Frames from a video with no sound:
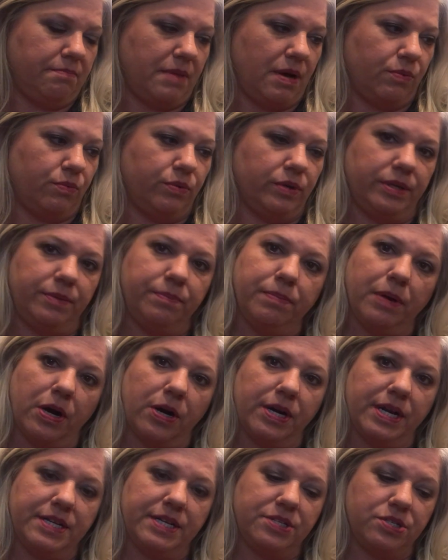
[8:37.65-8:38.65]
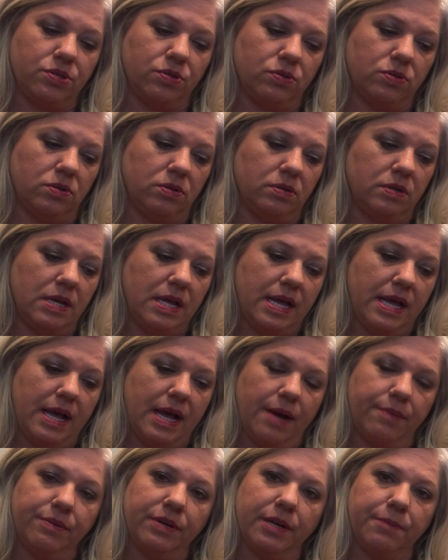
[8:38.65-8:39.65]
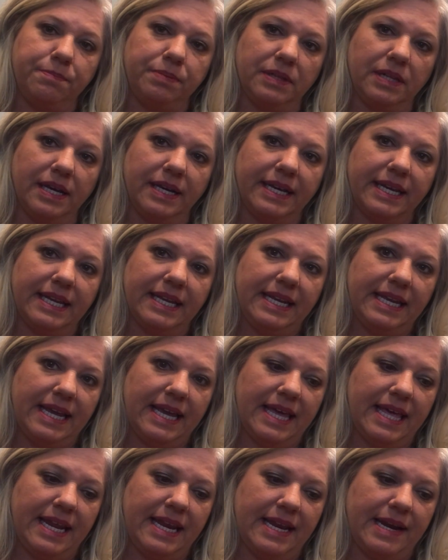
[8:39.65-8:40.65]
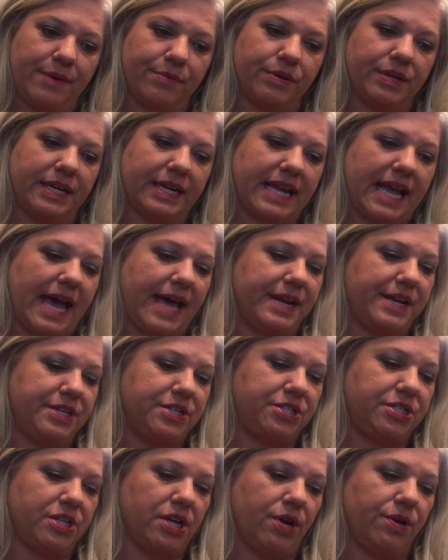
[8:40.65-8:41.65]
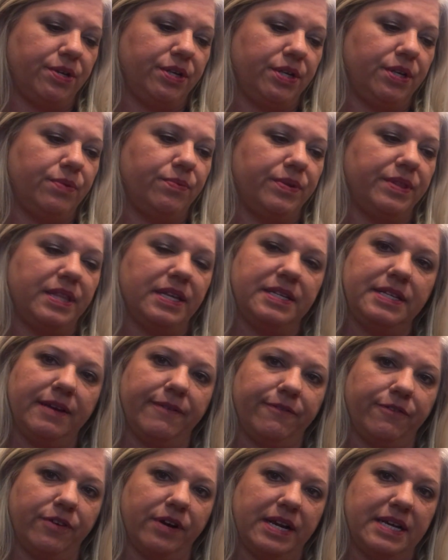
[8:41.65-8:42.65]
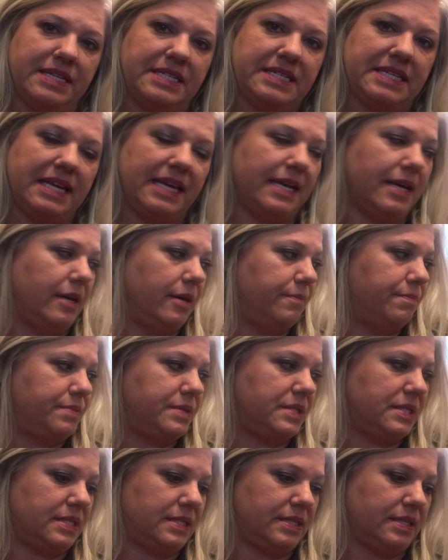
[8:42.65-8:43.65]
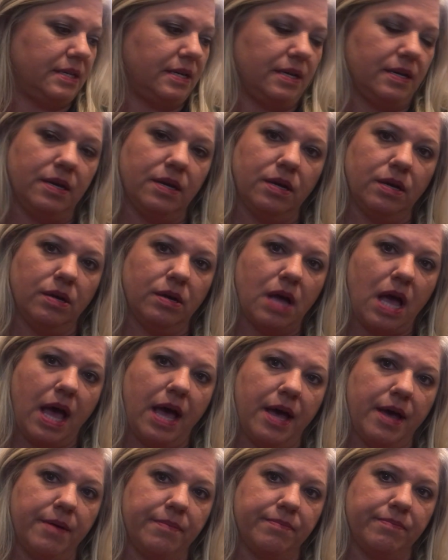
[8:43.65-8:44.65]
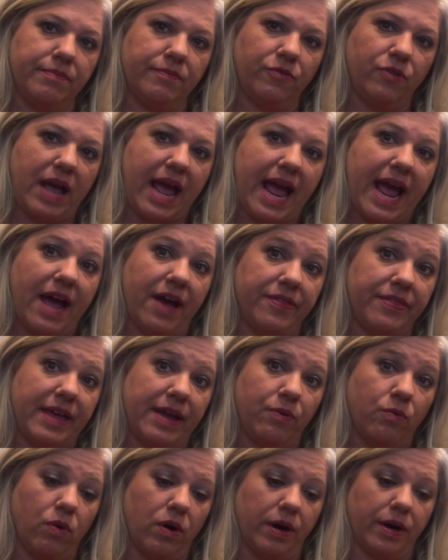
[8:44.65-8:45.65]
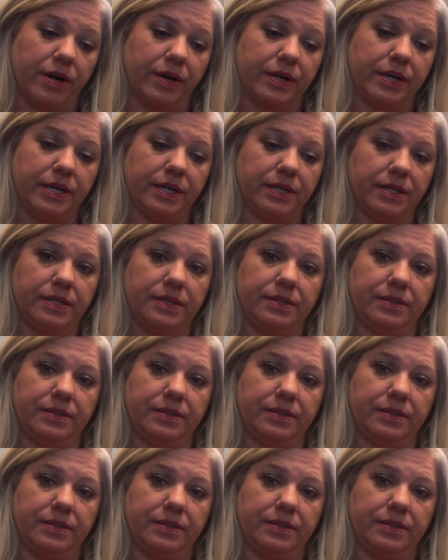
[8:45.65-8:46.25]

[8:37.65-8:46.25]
wood burning tool. I'm gonna plug it in and I'm gonna kind of show you with the different tips how they work.